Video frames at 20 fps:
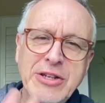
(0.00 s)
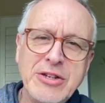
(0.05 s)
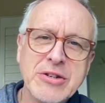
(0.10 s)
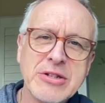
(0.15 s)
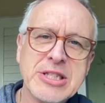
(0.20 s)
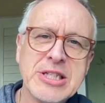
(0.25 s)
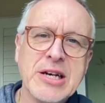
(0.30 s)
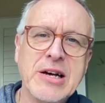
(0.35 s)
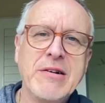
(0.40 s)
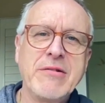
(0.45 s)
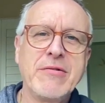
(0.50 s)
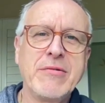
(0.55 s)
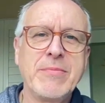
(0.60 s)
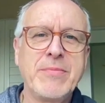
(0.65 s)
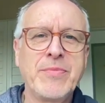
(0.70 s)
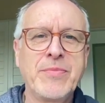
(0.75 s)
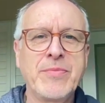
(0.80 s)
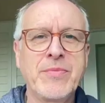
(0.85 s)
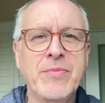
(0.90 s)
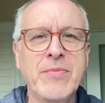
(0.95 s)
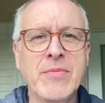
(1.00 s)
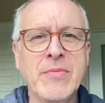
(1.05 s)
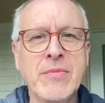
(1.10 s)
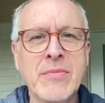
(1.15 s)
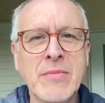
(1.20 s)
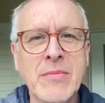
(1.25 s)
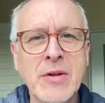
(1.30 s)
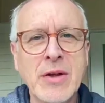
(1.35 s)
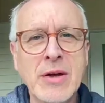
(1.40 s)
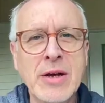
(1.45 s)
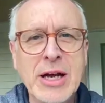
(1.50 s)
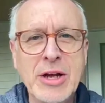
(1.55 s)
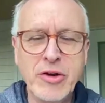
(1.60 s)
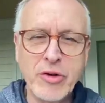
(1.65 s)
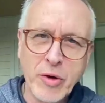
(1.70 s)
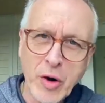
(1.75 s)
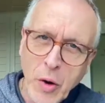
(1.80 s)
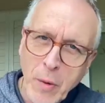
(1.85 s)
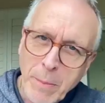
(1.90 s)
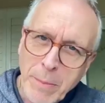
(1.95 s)
yourself, in
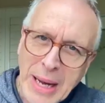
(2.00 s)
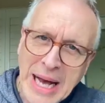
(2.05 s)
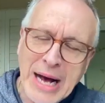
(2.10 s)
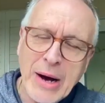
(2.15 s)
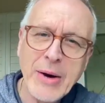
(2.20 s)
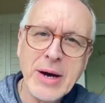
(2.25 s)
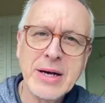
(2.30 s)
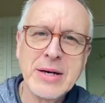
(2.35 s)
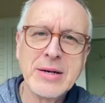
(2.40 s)
your own power,